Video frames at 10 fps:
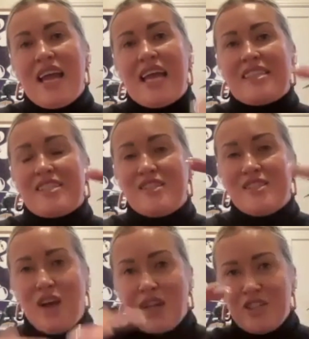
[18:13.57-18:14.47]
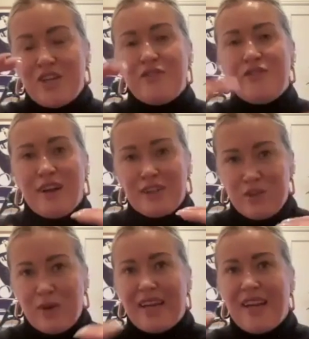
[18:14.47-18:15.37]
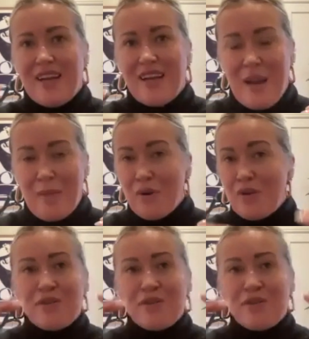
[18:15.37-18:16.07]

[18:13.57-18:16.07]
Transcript: It's such a fluctuating number.